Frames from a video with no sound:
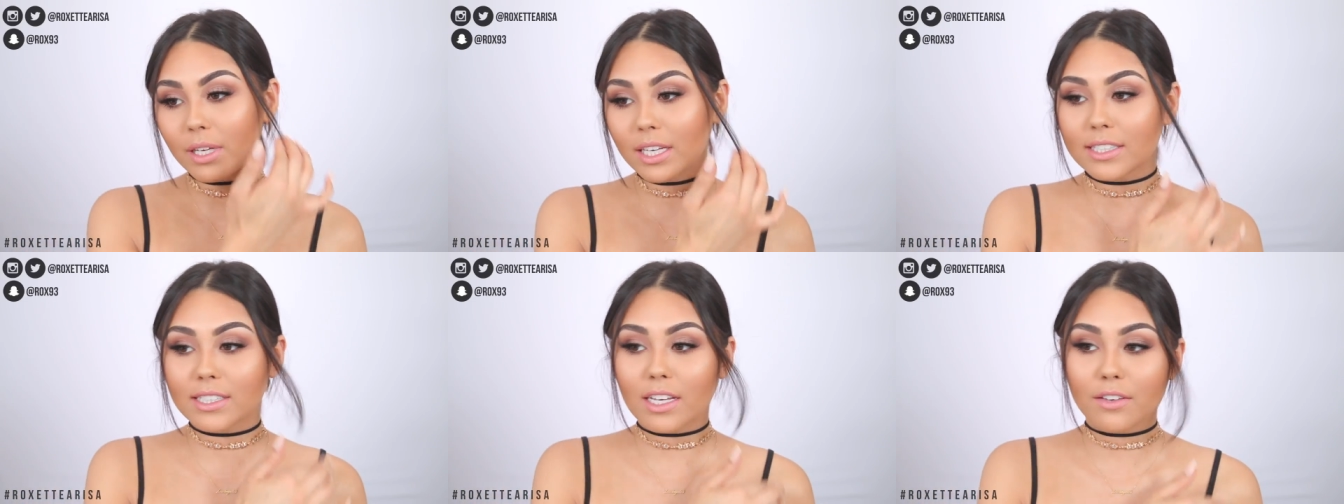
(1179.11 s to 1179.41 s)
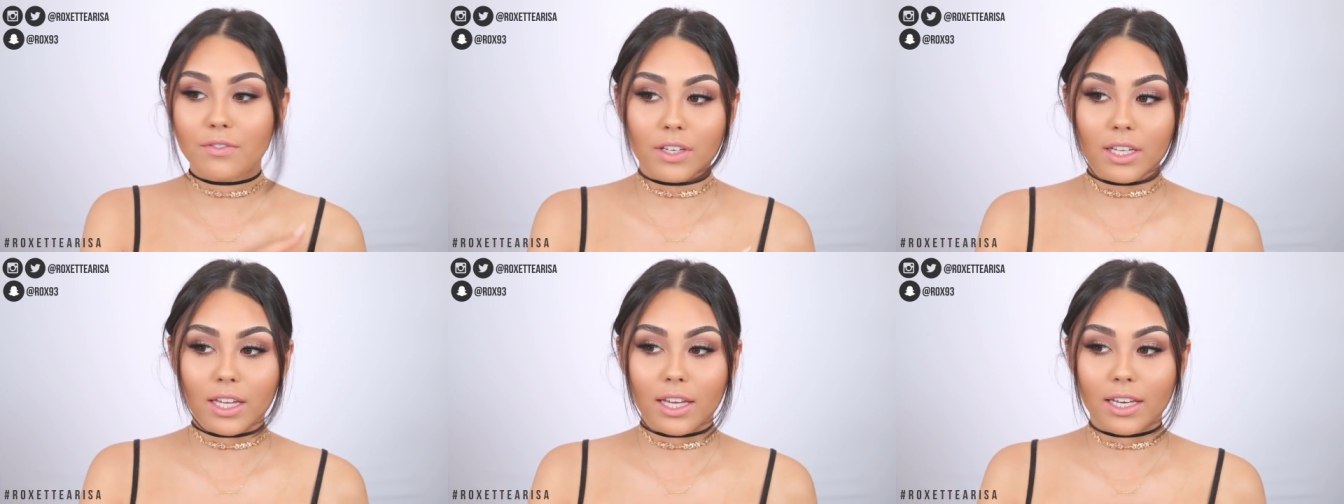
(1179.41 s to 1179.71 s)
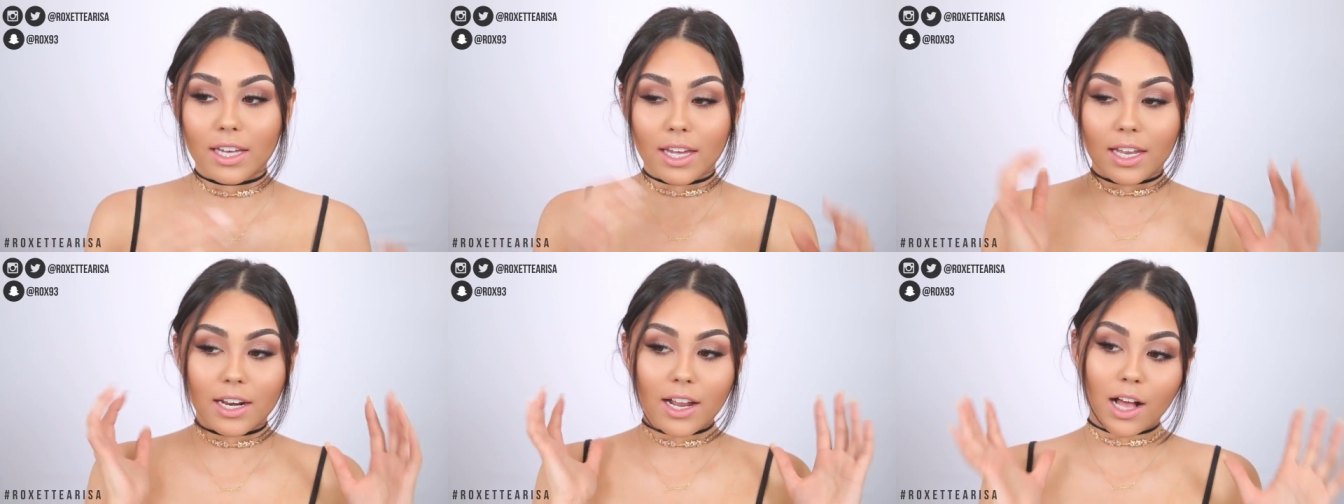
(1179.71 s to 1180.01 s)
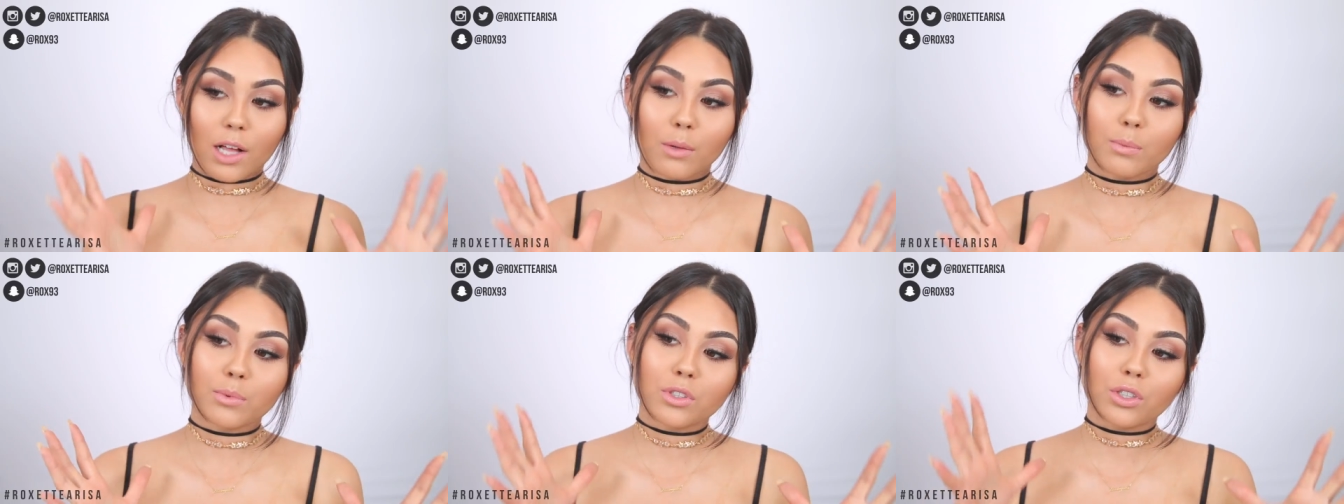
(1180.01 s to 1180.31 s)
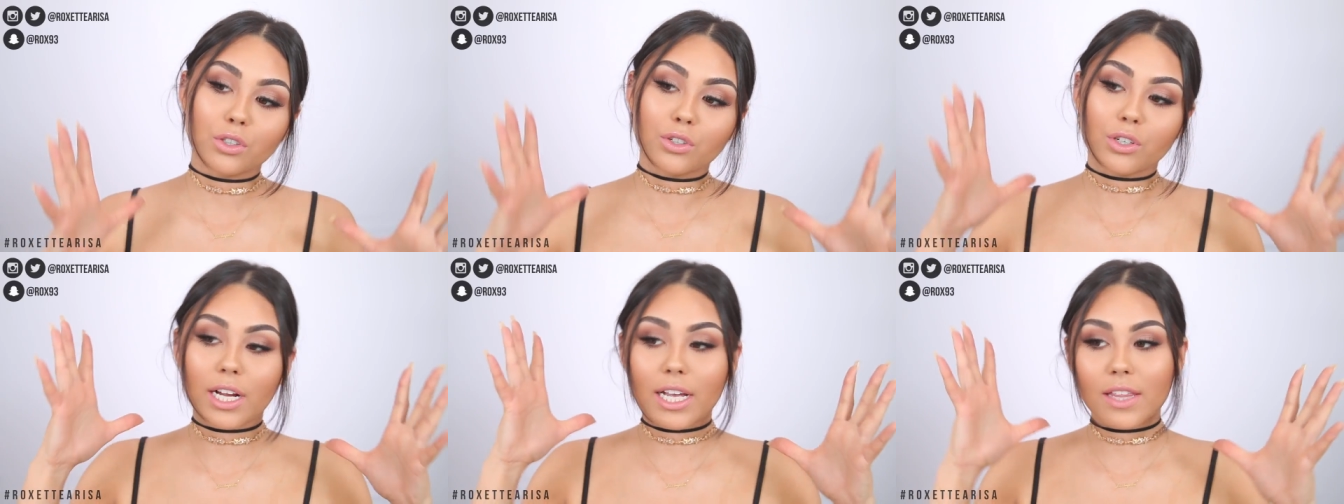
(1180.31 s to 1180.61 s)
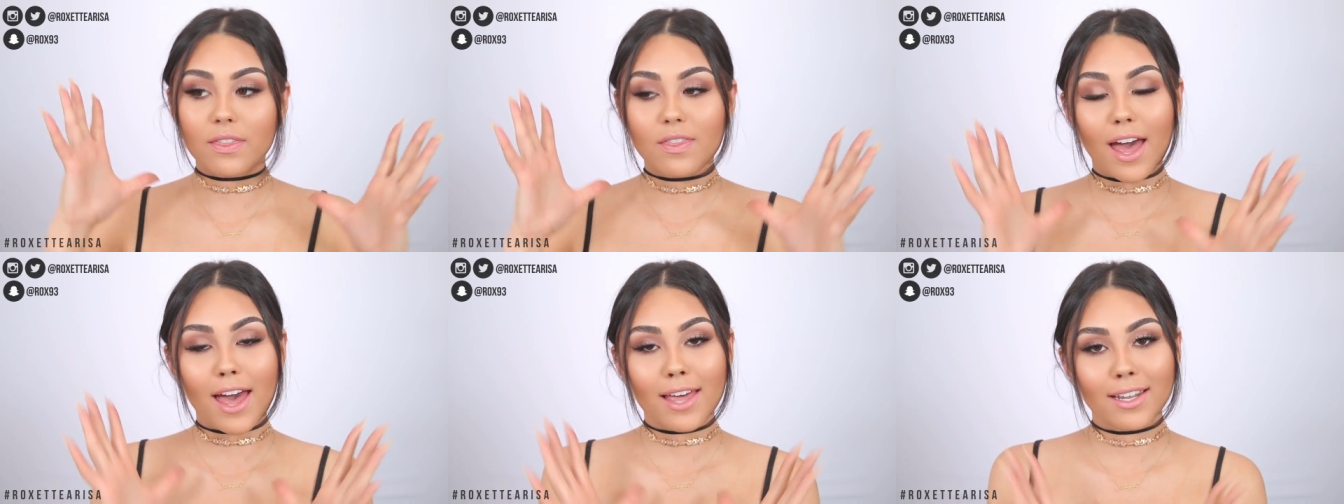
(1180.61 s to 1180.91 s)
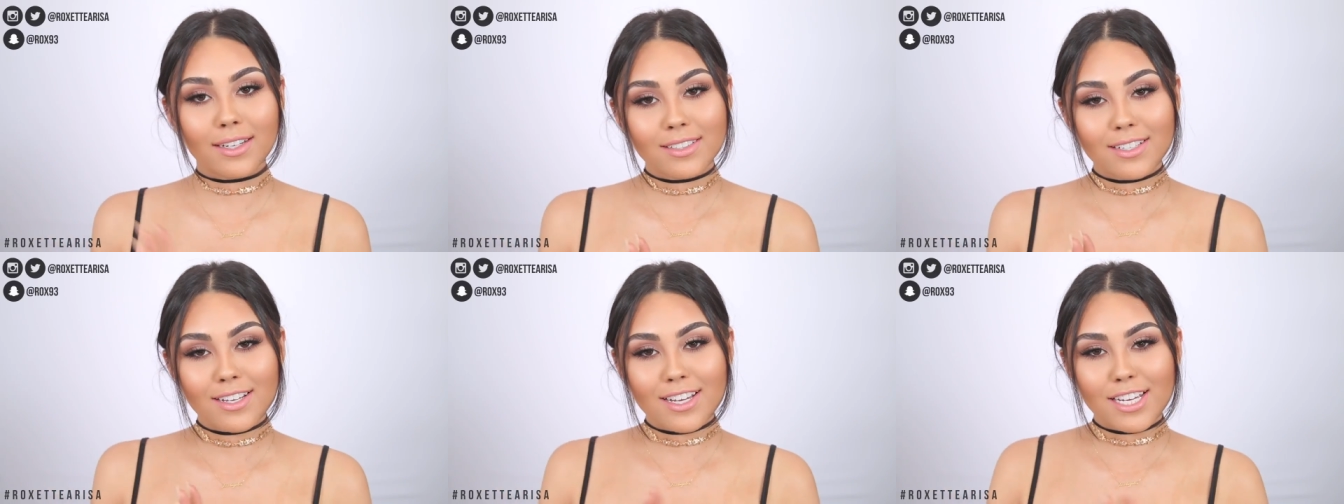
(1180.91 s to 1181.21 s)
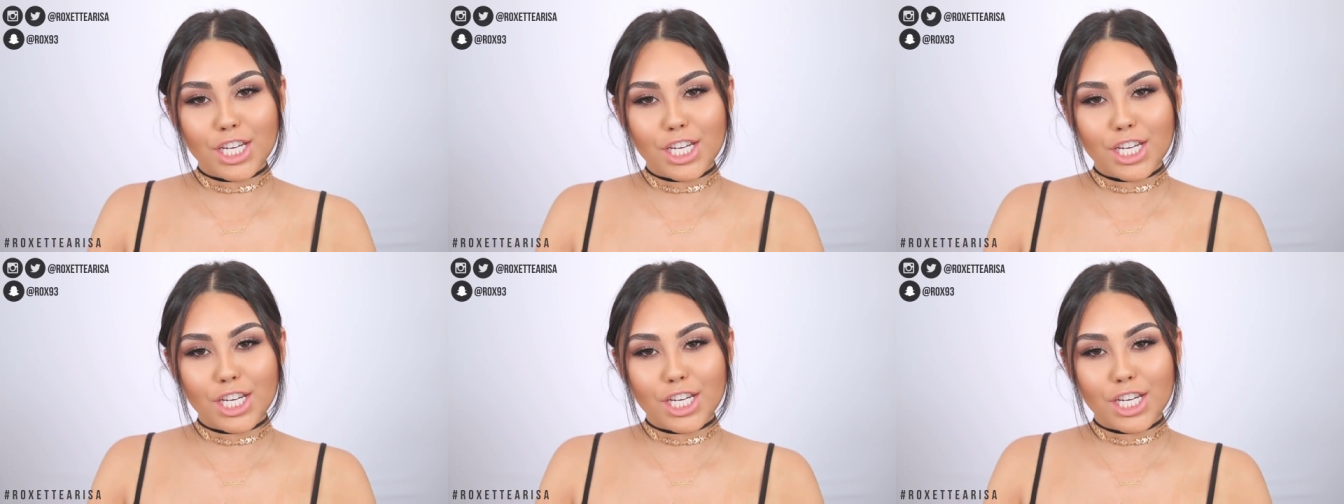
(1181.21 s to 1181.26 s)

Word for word: because I feel like it helps to create that,